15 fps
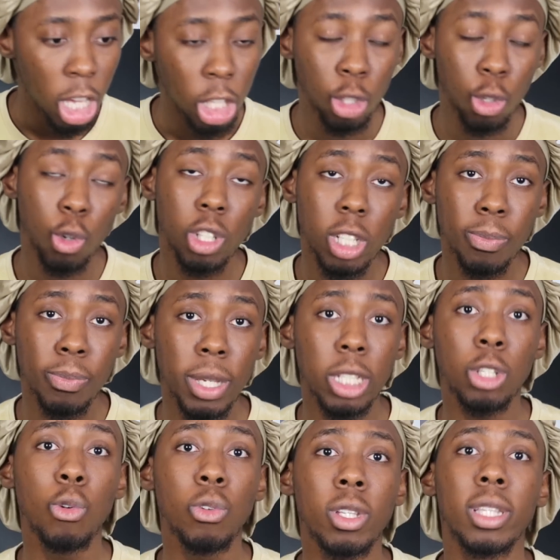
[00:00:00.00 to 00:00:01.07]
you should be
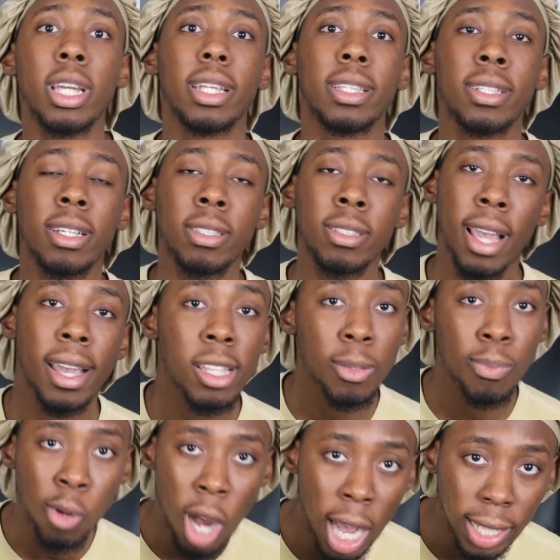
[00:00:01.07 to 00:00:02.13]
using it to
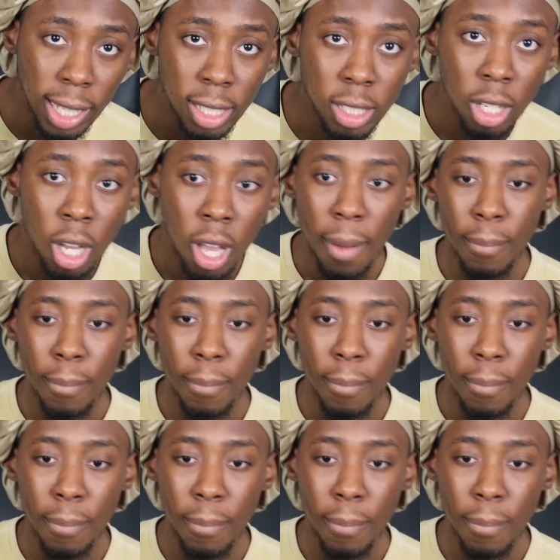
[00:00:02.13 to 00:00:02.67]
test products,